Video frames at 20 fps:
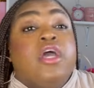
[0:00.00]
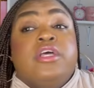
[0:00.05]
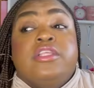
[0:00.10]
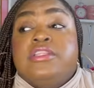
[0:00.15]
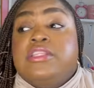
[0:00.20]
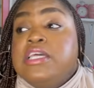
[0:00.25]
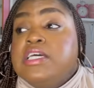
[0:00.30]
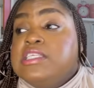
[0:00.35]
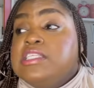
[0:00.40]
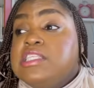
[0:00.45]

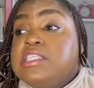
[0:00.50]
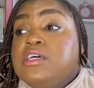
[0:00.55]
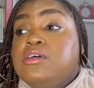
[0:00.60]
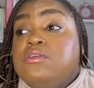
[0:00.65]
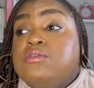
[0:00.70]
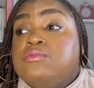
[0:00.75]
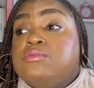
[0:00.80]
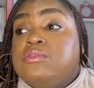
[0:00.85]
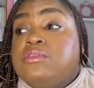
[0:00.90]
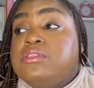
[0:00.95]
this
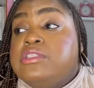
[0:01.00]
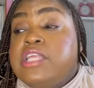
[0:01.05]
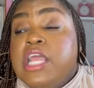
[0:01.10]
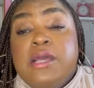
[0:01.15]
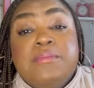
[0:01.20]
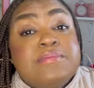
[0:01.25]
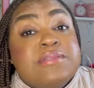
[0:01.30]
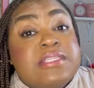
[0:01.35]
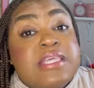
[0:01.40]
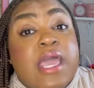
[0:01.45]
little
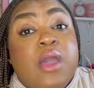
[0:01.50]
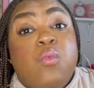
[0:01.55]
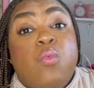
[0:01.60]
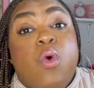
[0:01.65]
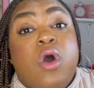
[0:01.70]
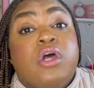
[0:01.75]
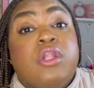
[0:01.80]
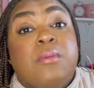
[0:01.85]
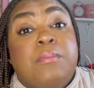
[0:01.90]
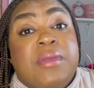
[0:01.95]
Dipset
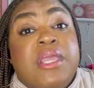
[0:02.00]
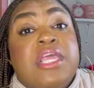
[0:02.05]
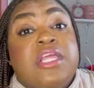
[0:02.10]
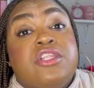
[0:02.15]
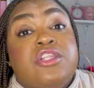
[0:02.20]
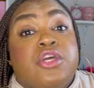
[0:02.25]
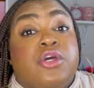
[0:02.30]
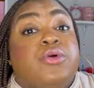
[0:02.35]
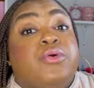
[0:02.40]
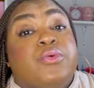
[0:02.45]
wannabe
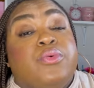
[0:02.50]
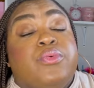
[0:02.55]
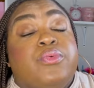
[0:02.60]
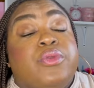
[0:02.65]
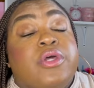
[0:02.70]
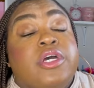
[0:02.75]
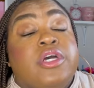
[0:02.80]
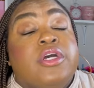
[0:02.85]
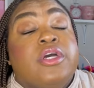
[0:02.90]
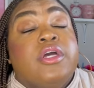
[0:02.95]

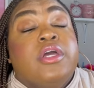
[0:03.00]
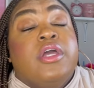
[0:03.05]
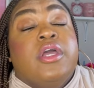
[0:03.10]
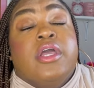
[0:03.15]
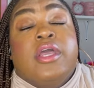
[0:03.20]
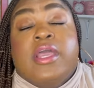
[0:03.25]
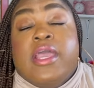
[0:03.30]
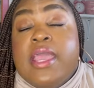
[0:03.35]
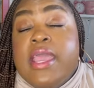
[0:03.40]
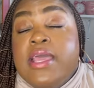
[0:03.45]
dude
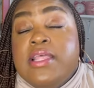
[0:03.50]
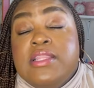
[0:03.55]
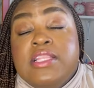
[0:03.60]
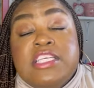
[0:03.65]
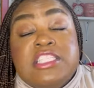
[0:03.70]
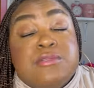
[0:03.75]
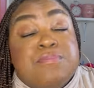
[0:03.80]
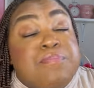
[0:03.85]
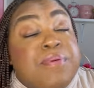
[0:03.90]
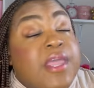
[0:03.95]
in
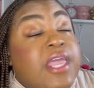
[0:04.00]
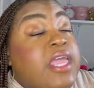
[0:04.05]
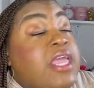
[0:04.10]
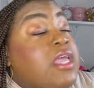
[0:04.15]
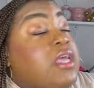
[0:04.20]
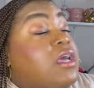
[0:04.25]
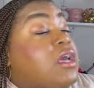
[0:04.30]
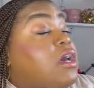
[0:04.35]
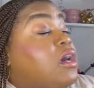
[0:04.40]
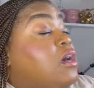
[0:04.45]
this
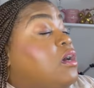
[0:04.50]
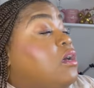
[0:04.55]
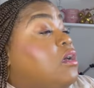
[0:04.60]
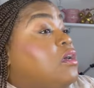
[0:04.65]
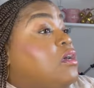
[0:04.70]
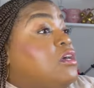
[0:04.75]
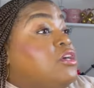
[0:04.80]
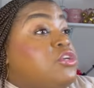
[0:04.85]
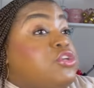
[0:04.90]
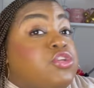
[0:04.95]
pink
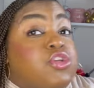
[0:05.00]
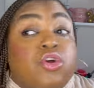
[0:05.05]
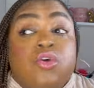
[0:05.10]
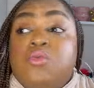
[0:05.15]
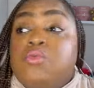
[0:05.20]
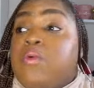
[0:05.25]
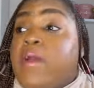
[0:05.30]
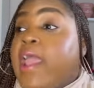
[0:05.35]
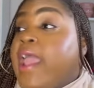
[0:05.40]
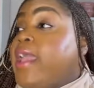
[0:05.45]

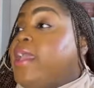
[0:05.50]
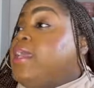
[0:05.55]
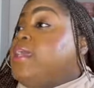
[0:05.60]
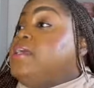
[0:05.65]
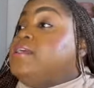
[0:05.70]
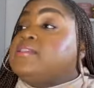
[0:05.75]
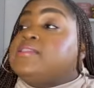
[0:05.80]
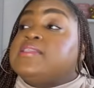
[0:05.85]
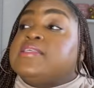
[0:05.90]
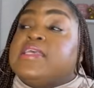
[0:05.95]
do-rag
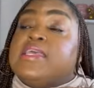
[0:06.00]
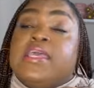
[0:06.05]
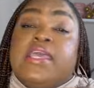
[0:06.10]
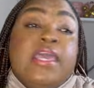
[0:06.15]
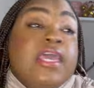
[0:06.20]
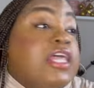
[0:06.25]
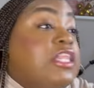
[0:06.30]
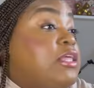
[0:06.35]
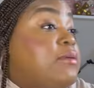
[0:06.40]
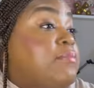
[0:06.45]
is
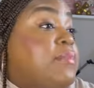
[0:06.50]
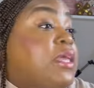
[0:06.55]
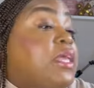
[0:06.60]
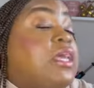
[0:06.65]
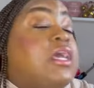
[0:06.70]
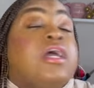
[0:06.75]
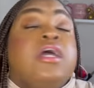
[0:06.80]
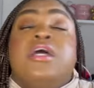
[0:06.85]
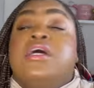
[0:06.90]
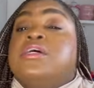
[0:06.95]
killing me.
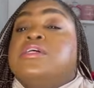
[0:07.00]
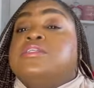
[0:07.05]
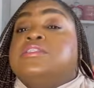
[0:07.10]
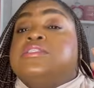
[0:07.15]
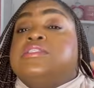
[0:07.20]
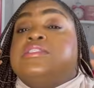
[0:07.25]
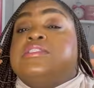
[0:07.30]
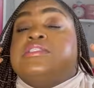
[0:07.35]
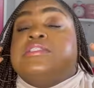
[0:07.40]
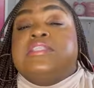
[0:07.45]

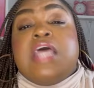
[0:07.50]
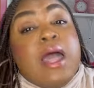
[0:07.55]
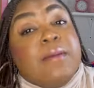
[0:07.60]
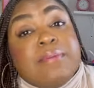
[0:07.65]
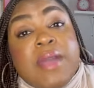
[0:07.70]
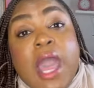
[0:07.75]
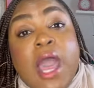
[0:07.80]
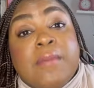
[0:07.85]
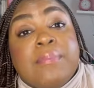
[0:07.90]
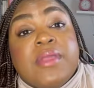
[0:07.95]
Stop
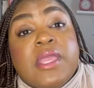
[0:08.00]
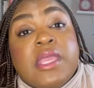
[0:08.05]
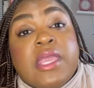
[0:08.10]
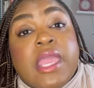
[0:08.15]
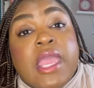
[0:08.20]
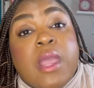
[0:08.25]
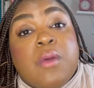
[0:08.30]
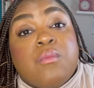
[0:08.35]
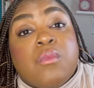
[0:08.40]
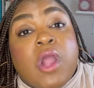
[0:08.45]
copying
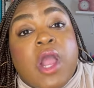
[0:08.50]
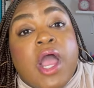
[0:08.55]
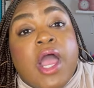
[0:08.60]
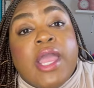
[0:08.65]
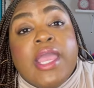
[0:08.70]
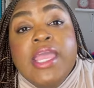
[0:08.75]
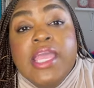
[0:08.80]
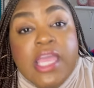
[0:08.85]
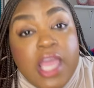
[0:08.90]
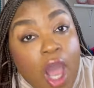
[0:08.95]
Cameron.
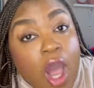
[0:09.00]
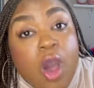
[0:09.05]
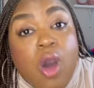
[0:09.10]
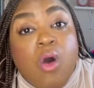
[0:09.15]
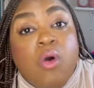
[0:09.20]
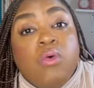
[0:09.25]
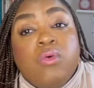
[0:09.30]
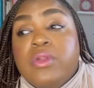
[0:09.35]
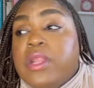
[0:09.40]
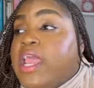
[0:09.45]
He
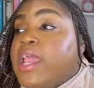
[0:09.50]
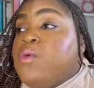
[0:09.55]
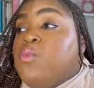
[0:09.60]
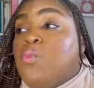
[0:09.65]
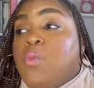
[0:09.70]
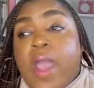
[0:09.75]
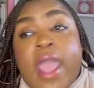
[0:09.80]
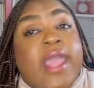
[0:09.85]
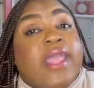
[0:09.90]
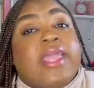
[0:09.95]
old and
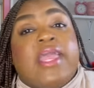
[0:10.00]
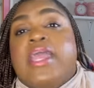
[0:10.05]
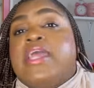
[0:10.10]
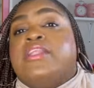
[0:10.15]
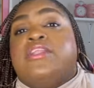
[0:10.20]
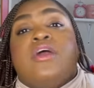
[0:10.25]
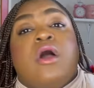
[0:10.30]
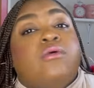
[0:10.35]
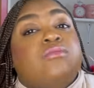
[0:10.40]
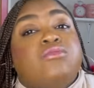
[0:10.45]
whack and
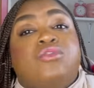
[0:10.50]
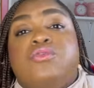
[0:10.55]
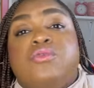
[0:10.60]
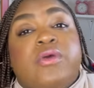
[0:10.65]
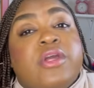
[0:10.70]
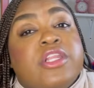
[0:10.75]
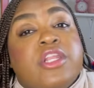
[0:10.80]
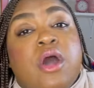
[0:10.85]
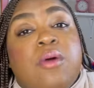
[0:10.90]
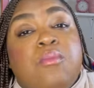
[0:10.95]
don't do
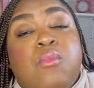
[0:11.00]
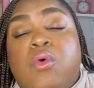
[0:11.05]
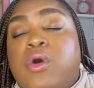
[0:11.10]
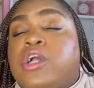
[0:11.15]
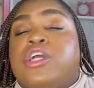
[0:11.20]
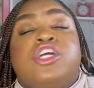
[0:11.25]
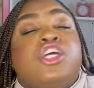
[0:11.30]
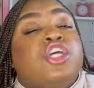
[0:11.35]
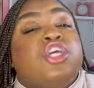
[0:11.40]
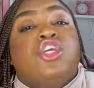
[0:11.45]
it no
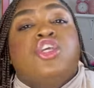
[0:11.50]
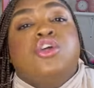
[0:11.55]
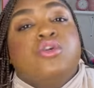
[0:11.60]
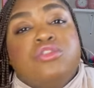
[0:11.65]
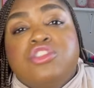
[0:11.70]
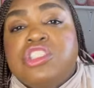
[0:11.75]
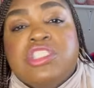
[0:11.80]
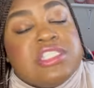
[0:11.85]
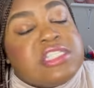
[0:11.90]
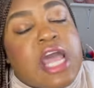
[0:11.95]
more. You
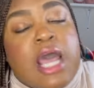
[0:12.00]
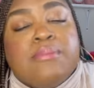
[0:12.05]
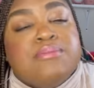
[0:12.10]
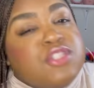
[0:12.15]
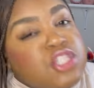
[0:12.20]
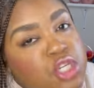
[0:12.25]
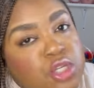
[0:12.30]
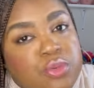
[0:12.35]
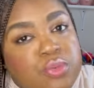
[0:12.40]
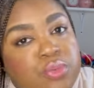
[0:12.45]
should stop
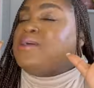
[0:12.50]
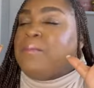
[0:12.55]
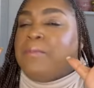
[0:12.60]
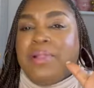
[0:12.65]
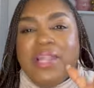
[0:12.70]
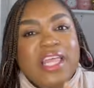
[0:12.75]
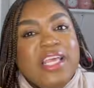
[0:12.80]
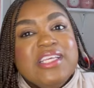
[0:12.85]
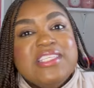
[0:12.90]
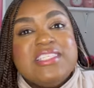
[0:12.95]
too.
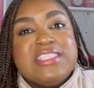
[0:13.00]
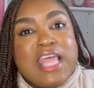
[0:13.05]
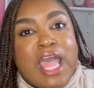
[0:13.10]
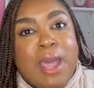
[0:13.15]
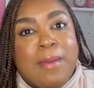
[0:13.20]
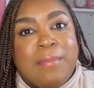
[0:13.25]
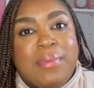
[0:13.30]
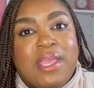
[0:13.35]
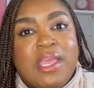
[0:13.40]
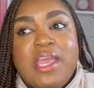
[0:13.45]
Please
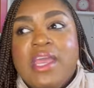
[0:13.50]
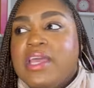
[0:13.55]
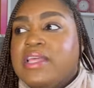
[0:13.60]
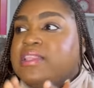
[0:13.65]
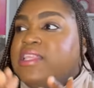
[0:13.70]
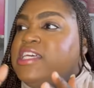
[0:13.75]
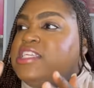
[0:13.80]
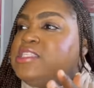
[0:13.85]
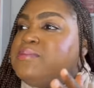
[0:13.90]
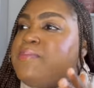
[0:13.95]
stop it.
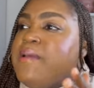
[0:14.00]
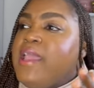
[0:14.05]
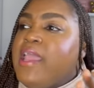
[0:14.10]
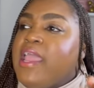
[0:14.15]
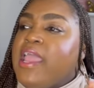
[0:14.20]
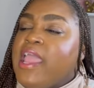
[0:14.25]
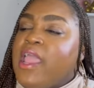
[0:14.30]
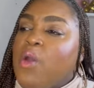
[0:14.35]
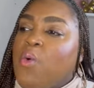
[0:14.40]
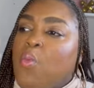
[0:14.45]
This man
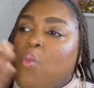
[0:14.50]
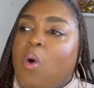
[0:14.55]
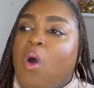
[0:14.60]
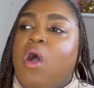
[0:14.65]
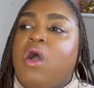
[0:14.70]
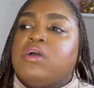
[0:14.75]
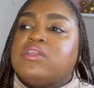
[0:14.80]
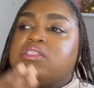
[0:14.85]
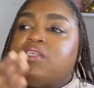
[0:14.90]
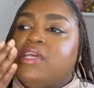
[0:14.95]
and
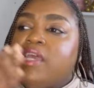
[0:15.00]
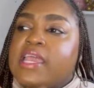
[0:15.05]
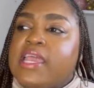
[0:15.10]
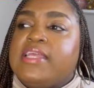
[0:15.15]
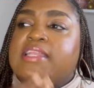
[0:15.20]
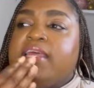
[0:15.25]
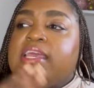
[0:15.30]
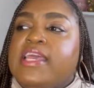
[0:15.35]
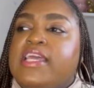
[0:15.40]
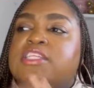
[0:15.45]
walked in
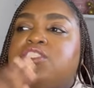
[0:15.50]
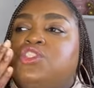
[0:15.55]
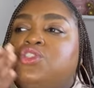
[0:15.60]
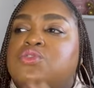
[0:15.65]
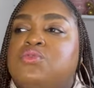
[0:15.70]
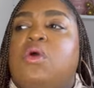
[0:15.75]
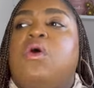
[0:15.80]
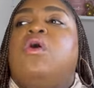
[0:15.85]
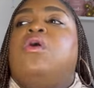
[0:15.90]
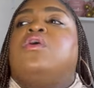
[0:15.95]
his
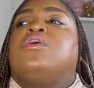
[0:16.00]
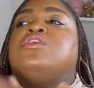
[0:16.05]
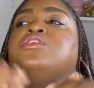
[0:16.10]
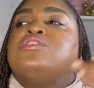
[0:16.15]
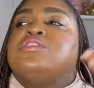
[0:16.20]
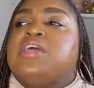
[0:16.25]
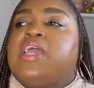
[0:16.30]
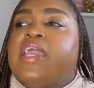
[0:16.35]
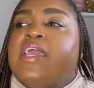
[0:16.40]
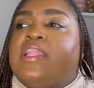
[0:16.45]
drawers
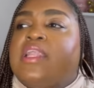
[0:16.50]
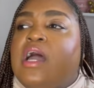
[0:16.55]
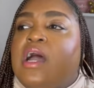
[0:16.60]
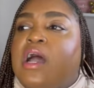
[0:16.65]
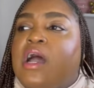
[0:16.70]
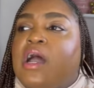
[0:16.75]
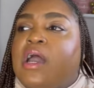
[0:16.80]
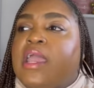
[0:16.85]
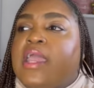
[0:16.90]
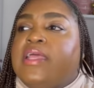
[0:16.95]
in
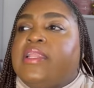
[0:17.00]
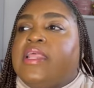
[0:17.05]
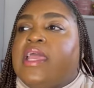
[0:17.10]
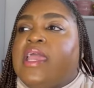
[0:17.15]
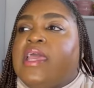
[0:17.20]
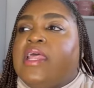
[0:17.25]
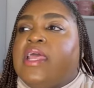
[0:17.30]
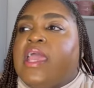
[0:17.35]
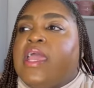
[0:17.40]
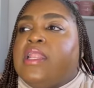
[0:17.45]

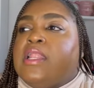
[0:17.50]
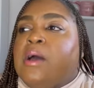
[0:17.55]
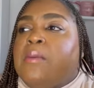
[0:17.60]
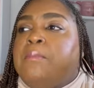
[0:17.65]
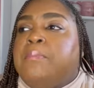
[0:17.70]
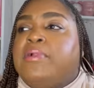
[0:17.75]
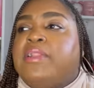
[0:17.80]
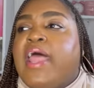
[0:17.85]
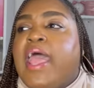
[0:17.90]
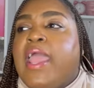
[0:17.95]
a
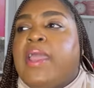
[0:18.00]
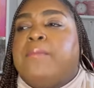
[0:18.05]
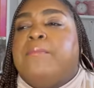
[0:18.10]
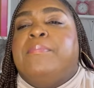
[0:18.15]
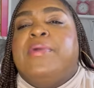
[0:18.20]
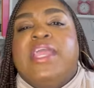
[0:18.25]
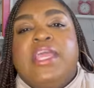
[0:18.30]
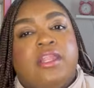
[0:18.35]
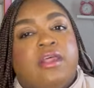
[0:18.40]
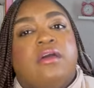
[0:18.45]
black
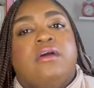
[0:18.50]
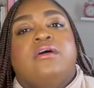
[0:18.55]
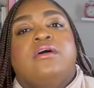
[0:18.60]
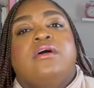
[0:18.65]
beater